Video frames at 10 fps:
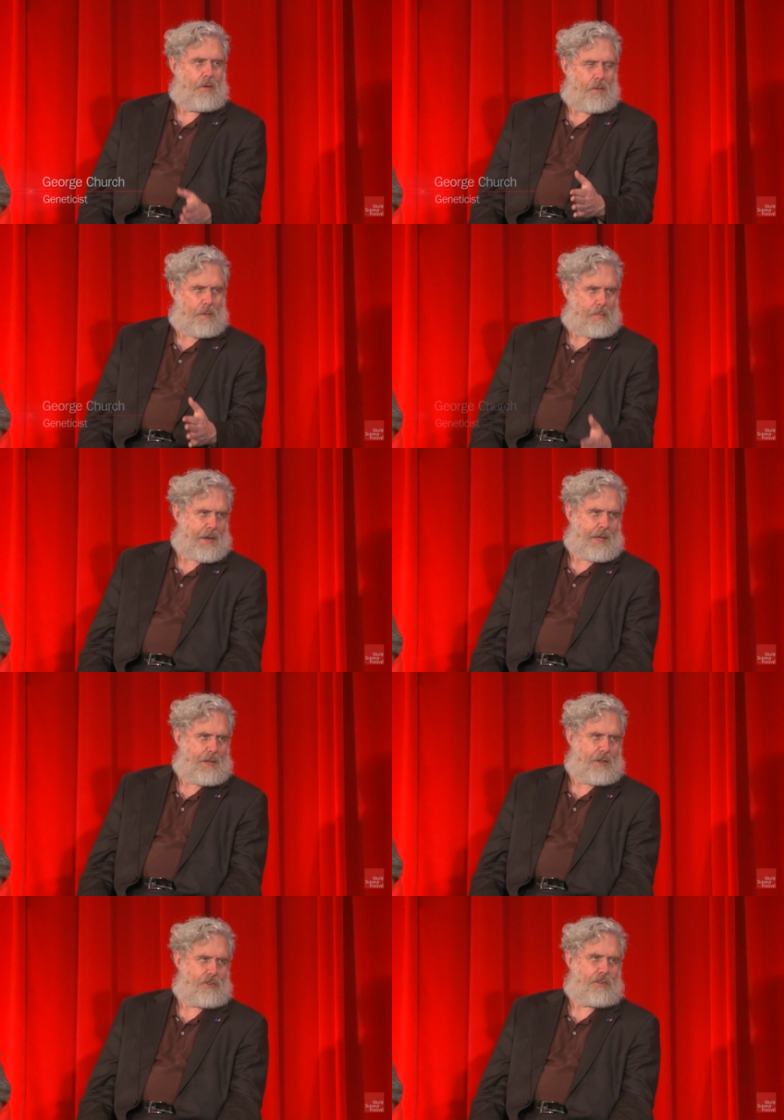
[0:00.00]
or the Brain
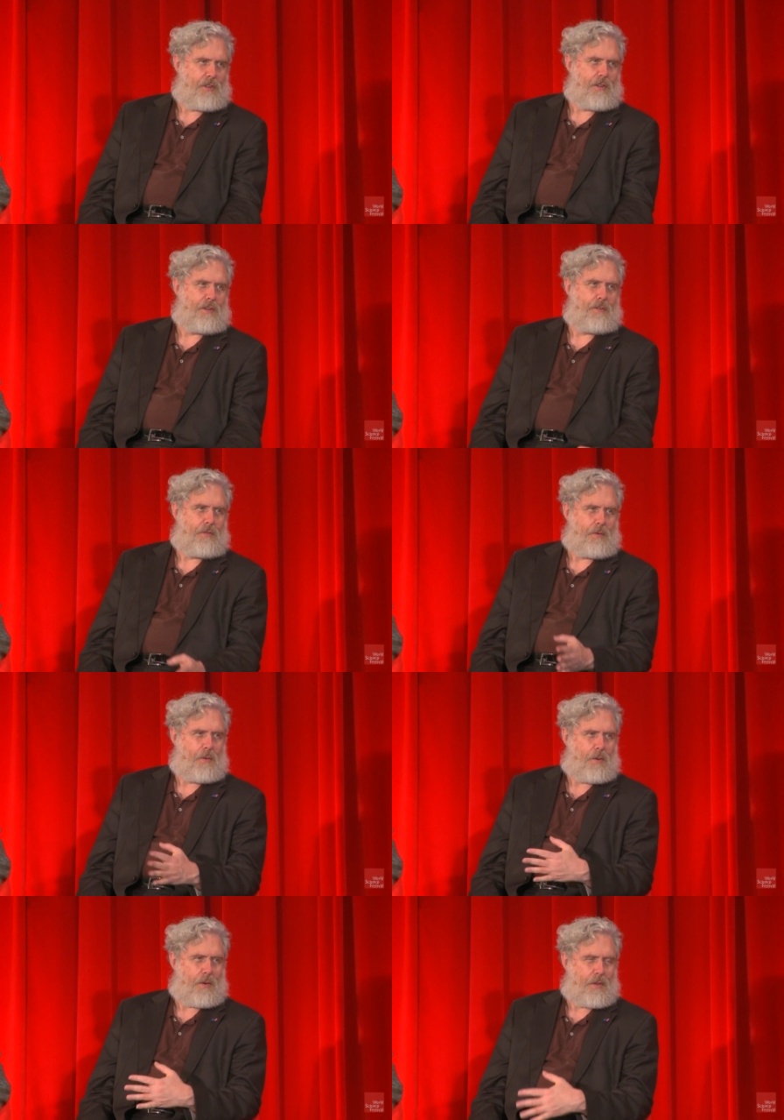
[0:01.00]
Initiative,
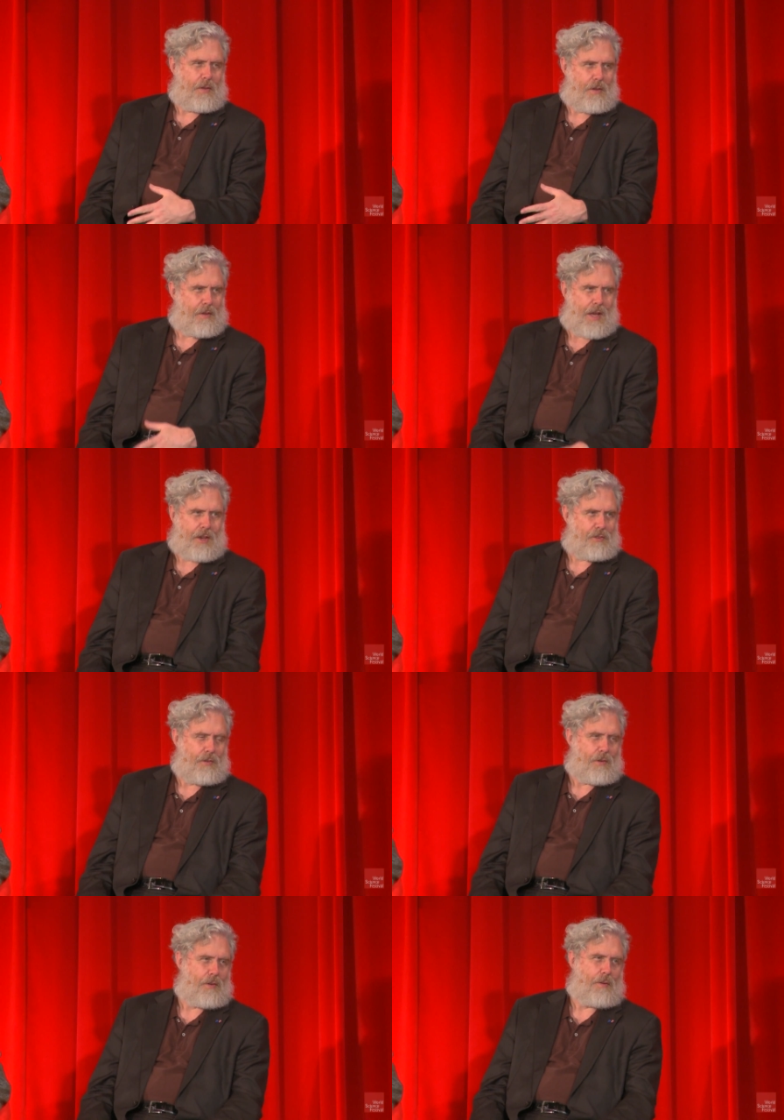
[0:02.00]
or the
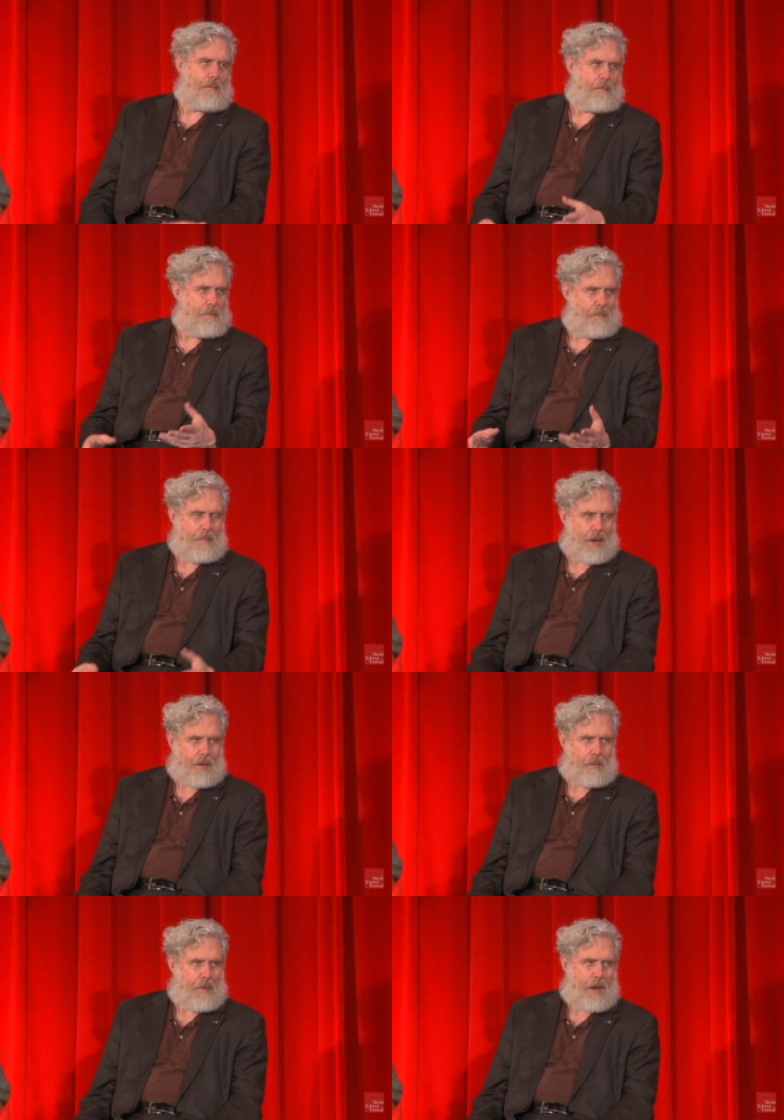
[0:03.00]
National
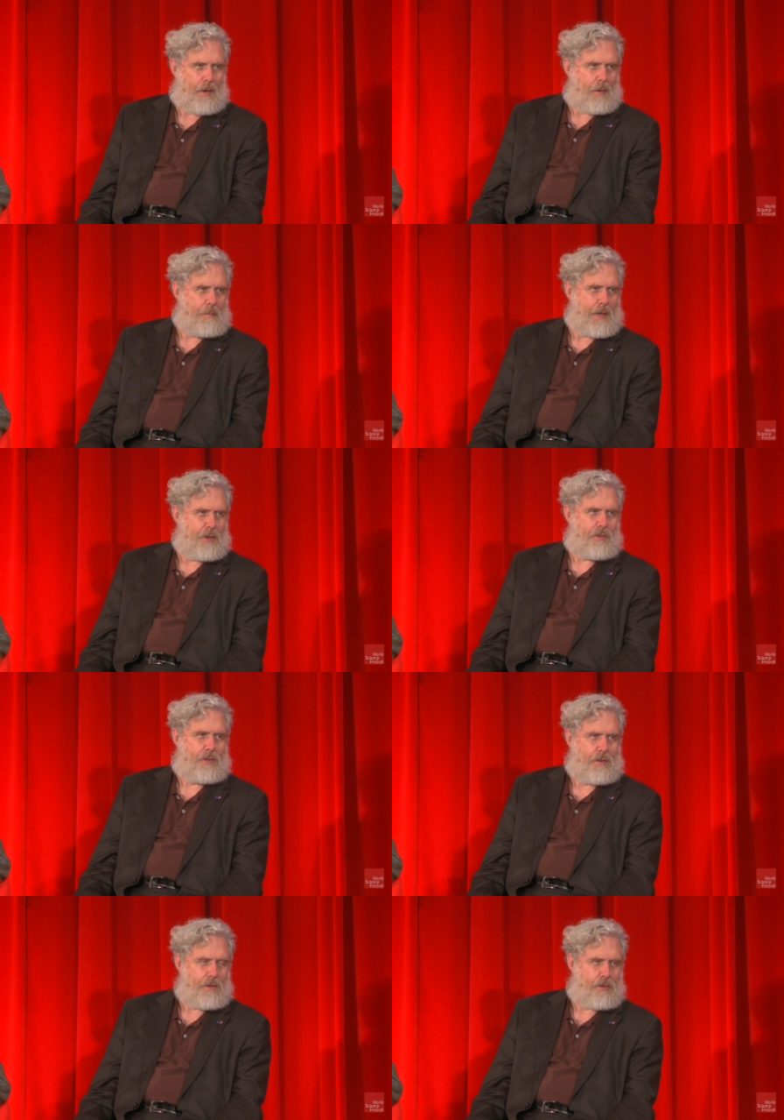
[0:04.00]
Microbiome
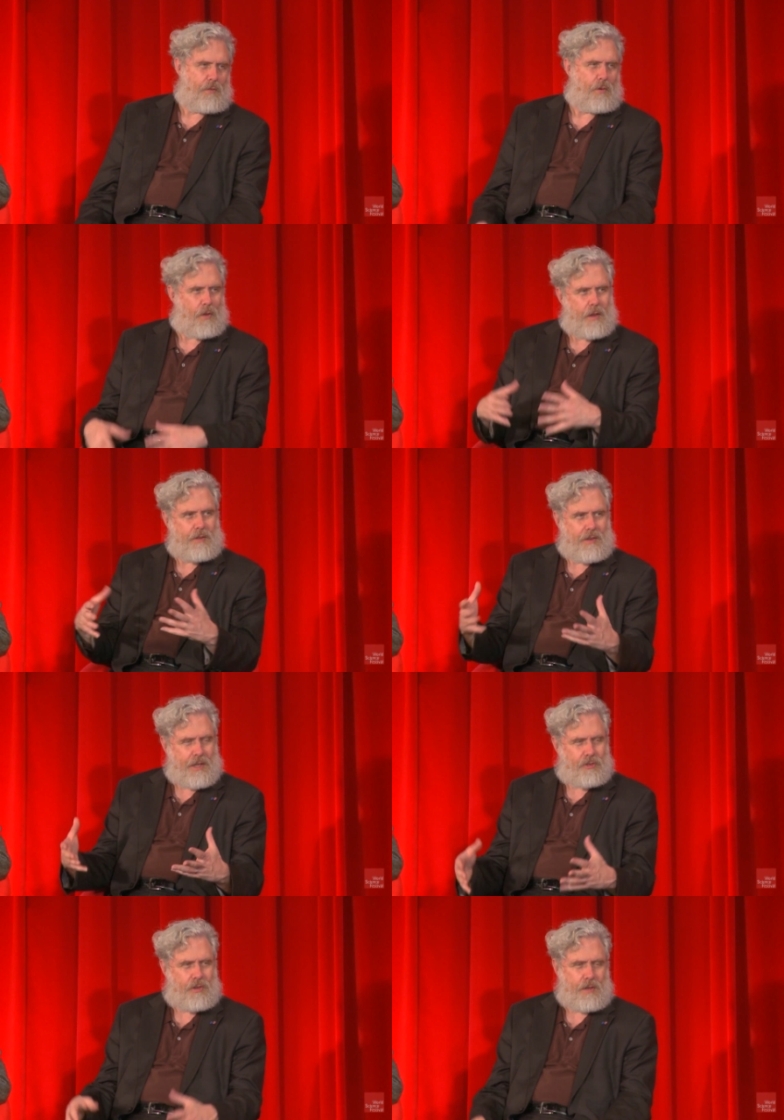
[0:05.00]
Initiative, and so forth? All these
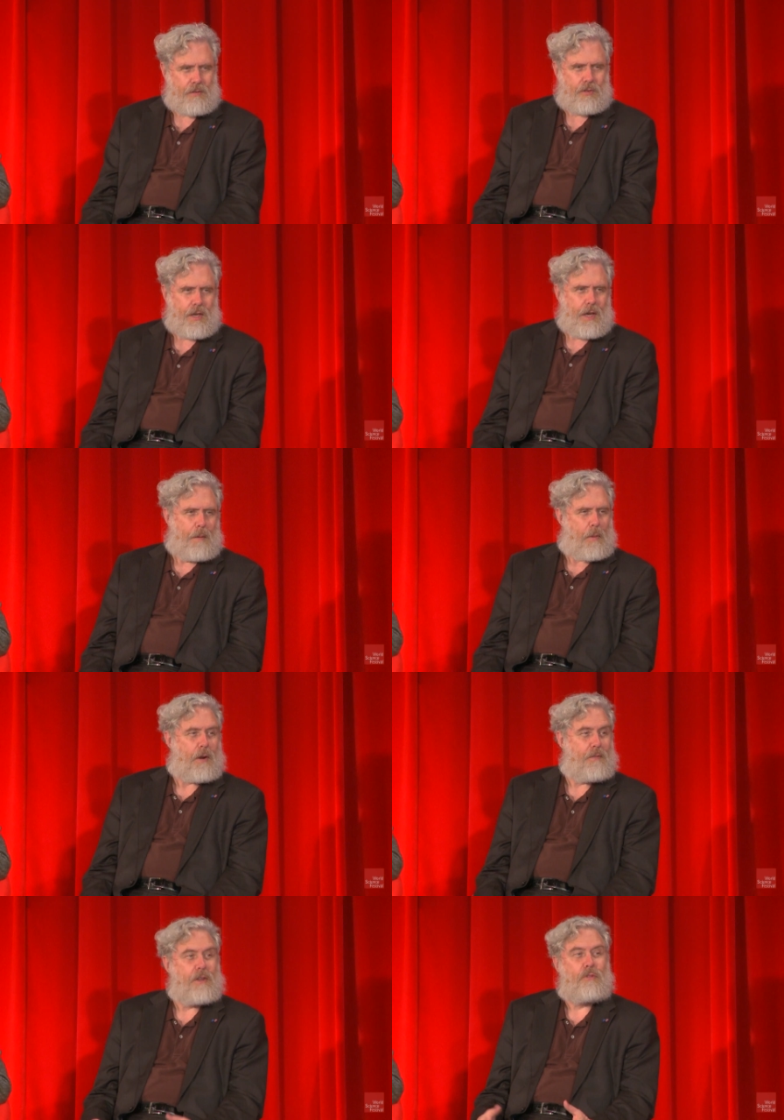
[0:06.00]
initiatives.
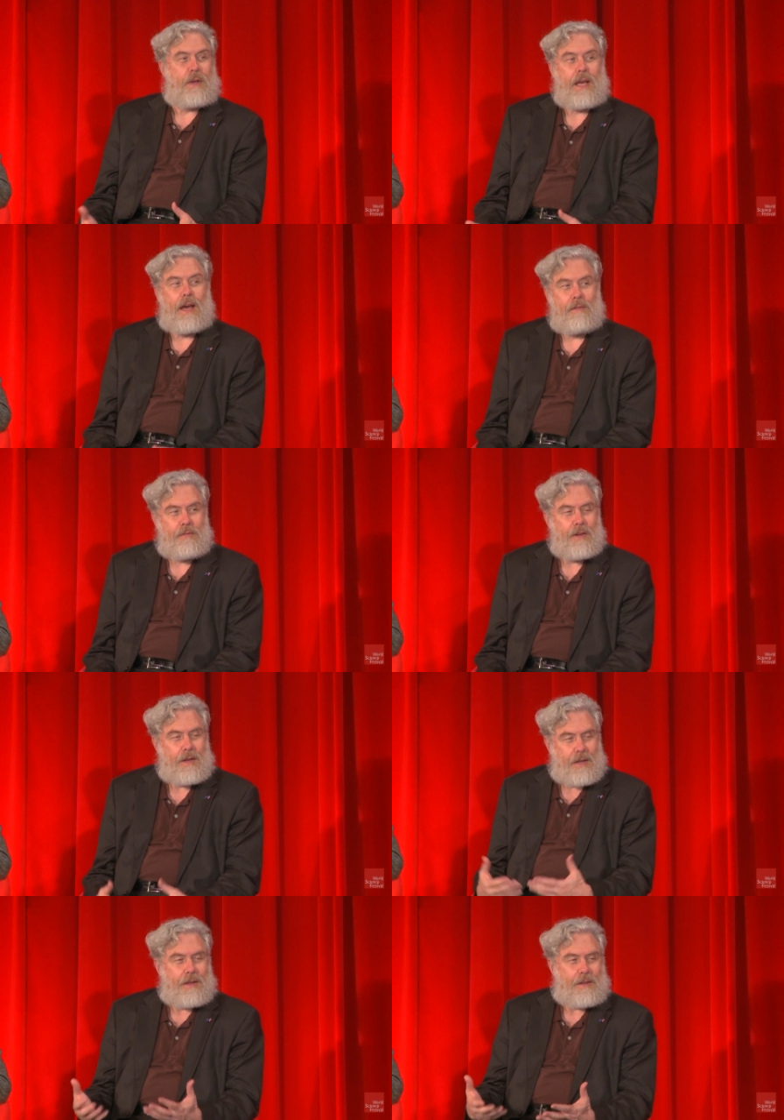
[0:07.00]
Part of it is we have
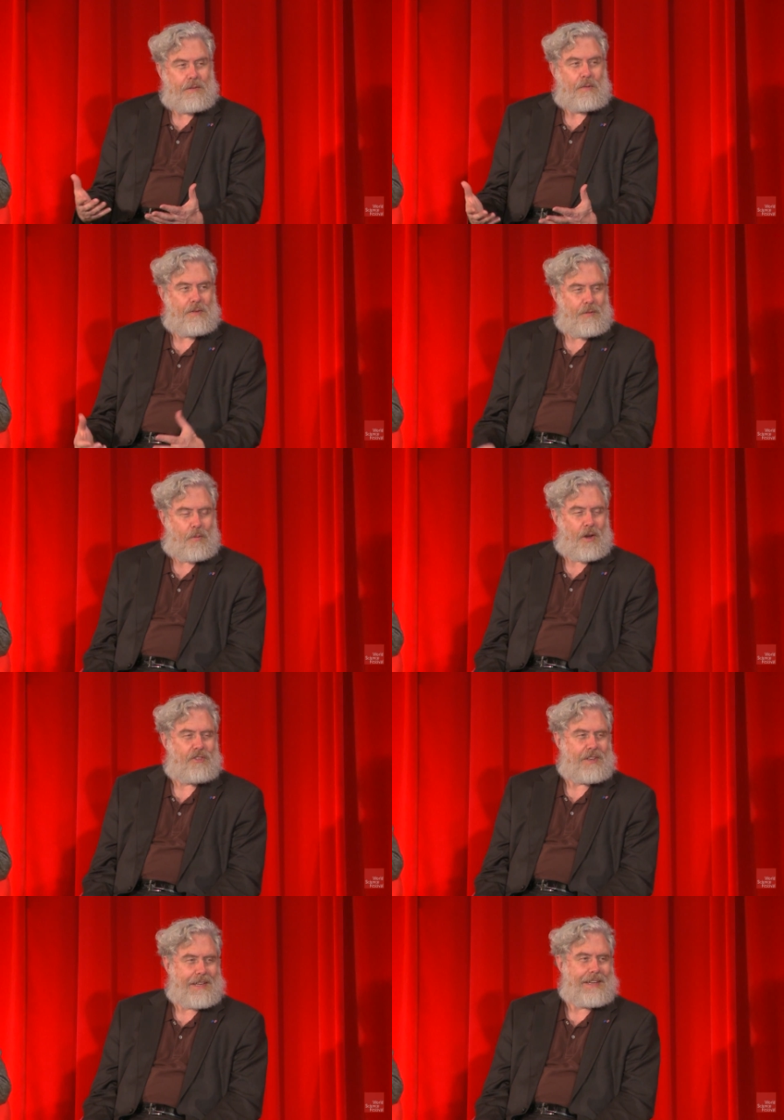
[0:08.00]

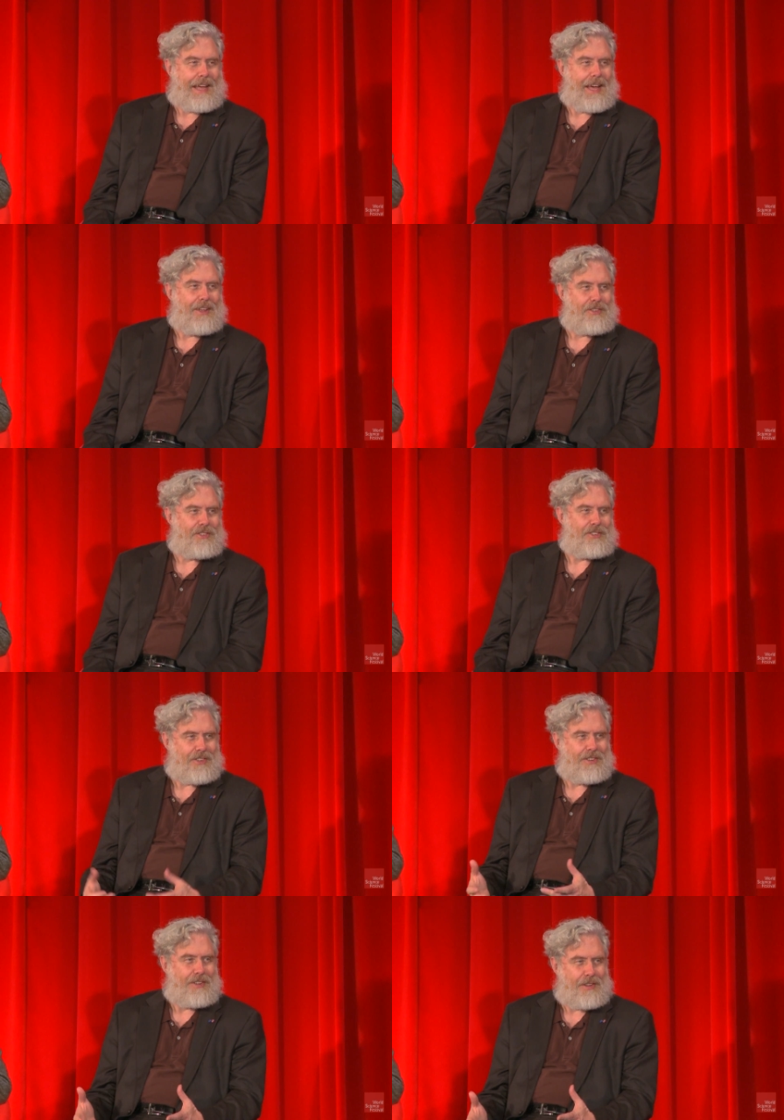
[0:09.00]
Washington has
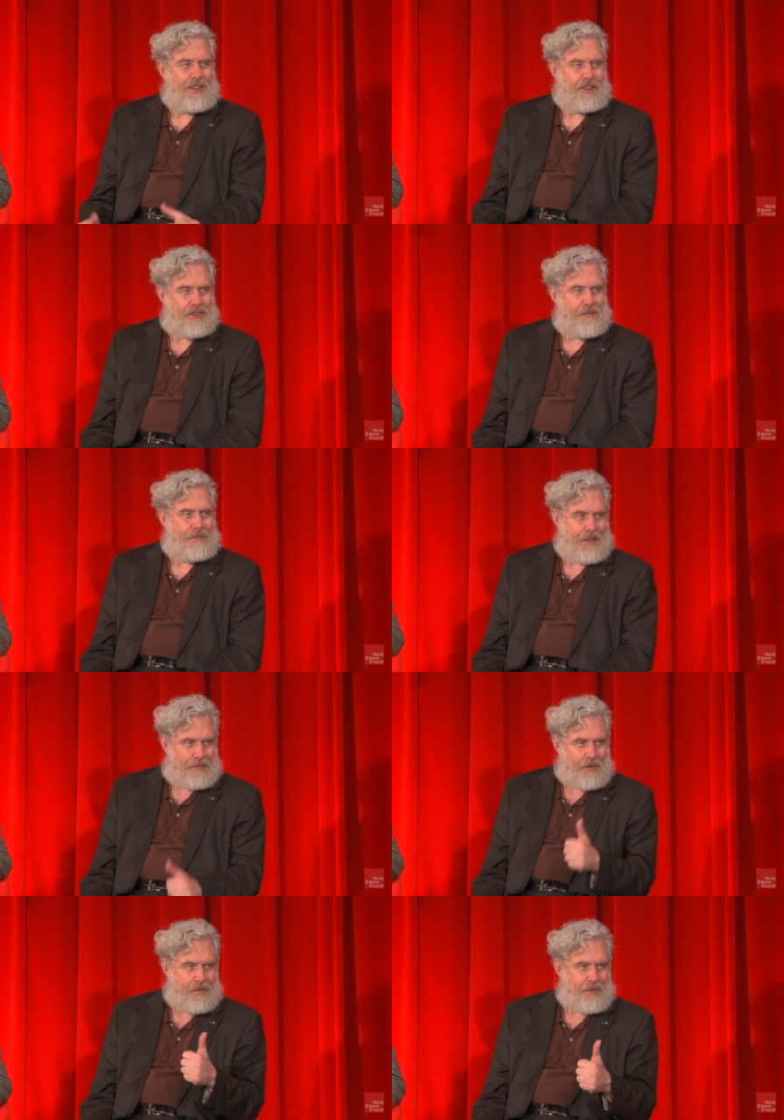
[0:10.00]
initiative
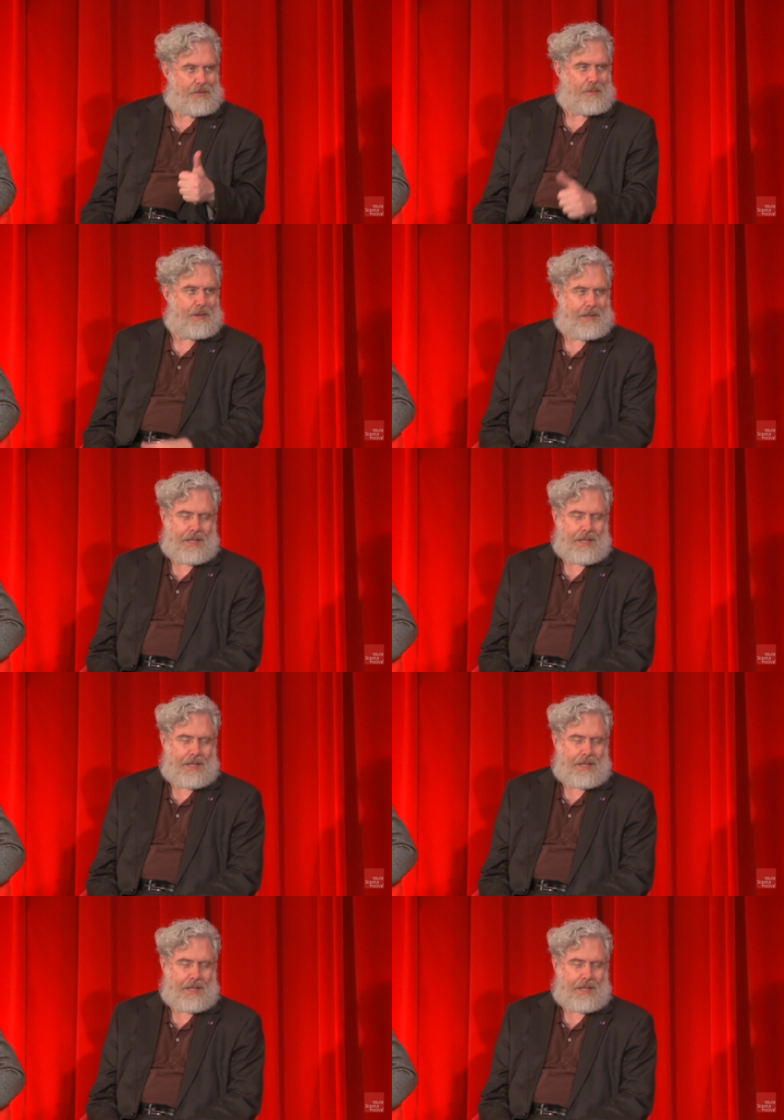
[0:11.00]
fever is one